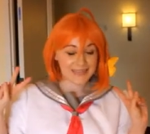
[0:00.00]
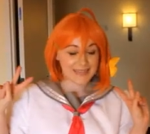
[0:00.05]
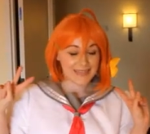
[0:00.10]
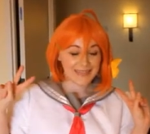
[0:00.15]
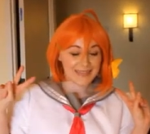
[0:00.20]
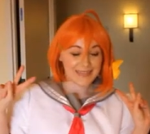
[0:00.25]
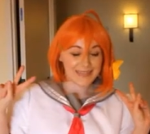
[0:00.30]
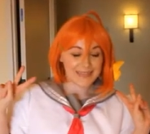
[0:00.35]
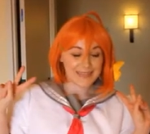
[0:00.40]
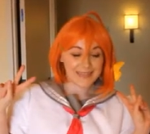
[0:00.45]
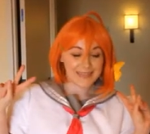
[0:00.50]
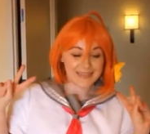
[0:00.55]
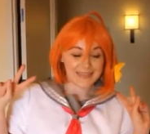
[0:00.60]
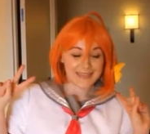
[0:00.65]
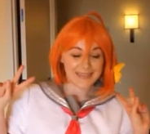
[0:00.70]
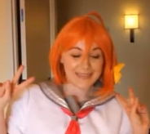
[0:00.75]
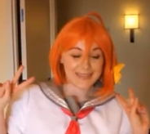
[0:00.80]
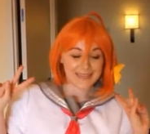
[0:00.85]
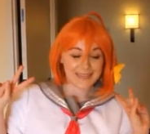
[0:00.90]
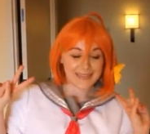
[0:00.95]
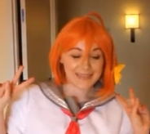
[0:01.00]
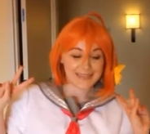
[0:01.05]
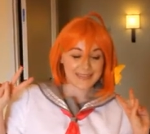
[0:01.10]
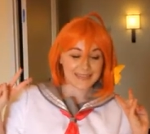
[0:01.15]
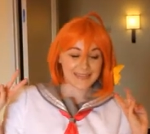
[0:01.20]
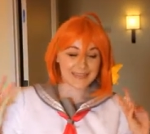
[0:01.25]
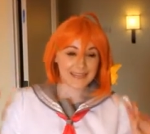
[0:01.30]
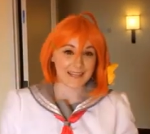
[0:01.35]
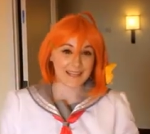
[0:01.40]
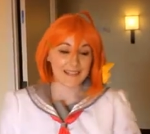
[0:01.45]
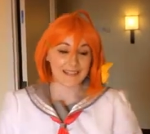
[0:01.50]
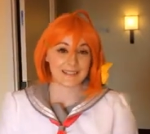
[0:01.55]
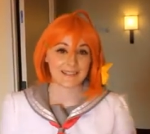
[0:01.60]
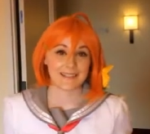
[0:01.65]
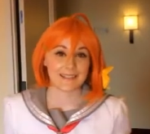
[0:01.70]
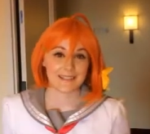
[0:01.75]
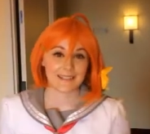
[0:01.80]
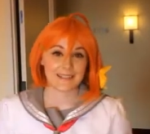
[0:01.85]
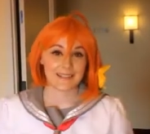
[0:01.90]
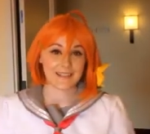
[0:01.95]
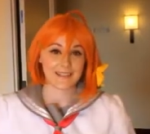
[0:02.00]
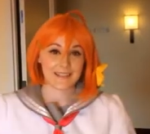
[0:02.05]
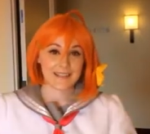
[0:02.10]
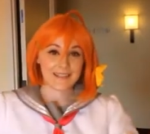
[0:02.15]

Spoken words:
Nothing is said.